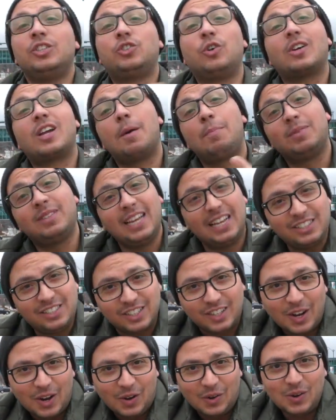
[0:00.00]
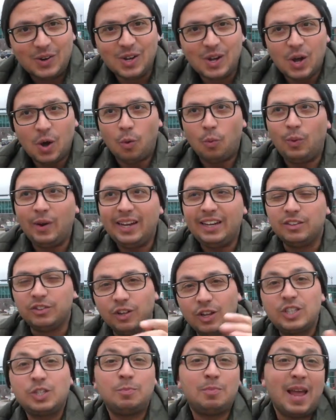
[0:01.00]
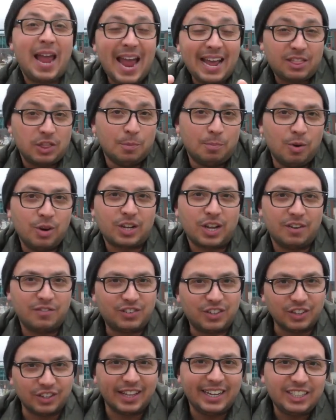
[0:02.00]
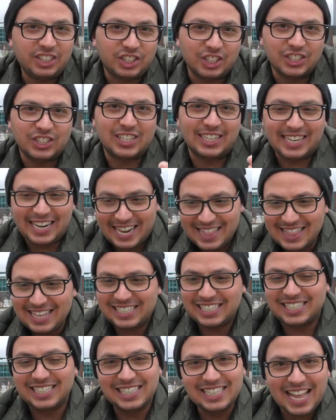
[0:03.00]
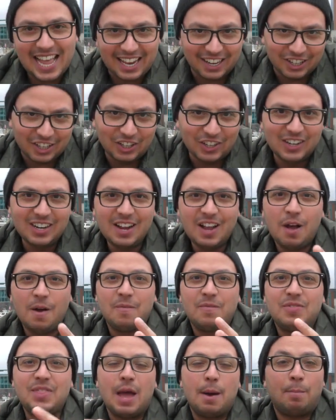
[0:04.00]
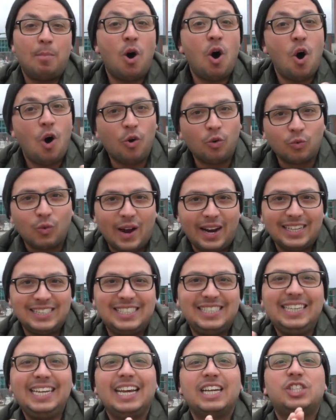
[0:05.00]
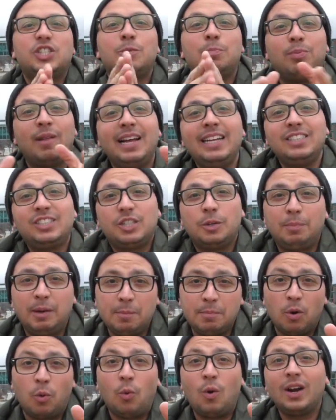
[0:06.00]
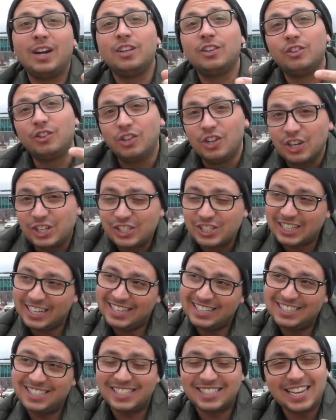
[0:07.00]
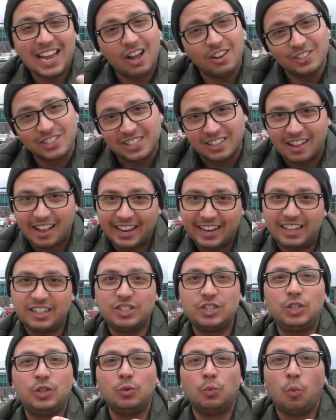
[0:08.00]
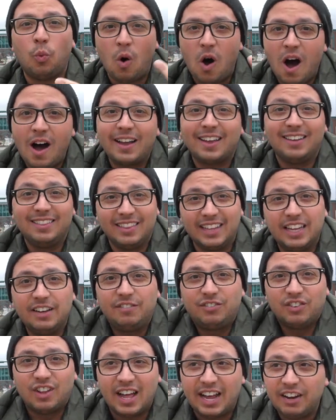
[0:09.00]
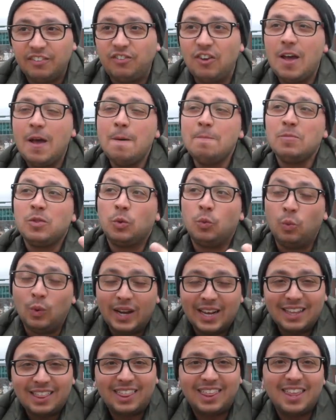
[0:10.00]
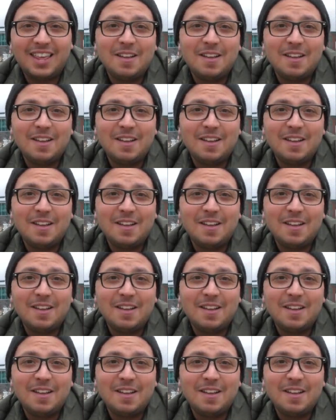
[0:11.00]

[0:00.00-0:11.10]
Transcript: So a couple days ago, we looked at the book of Galatians, and in this letter that Paul writes, he explains to people what it looks and sounds like to walk and live life with